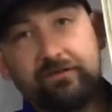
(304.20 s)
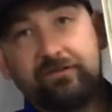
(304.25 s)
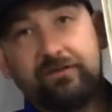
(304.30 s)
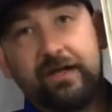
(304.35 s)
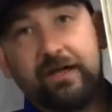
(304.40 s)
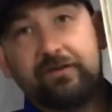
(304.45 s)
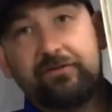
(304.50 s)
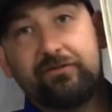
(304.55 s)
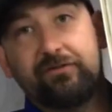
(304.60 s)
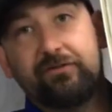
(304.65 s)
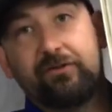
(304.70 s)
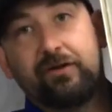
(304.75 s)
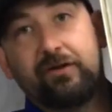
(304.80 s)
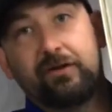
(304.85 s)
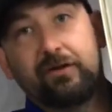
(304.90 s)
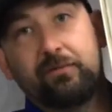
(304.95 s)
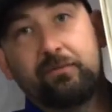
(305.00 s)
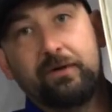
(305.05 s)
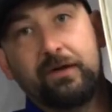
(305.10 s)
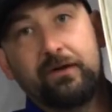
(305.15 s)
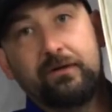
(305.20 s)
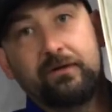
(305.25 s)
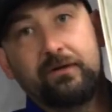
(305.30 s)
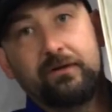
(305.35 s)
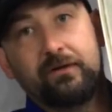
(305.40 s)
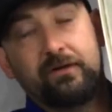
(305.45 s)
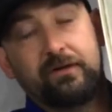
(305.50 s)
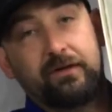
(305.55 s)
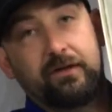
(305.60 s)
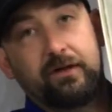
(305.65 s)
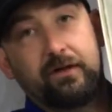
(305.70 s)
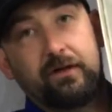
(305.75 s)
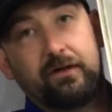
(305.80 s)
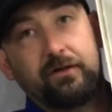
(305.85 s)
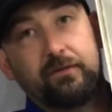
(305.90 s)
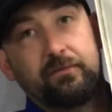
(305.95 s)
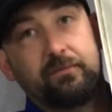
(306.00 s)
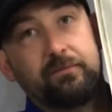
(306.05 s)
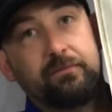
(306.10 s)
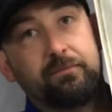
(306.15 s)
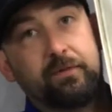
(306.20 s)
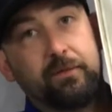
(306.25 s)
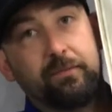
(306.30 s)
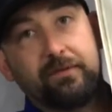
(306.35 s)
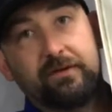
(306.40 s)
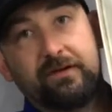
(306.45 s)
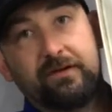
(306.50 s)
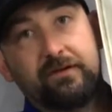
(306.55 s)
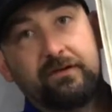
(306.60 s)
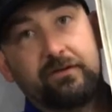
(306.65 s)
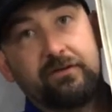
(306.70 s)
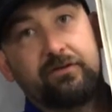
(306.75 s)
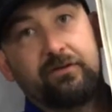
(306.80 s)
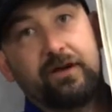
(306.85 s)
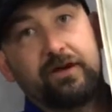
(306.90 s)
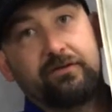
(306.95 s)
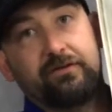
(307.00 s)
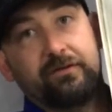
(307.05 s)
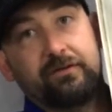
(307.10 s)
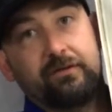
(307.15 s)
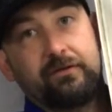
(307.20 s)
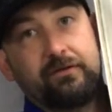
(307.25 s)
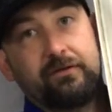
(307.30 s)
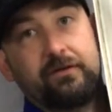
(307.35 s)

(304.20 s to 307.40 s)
is not strong in a perpendicular direction.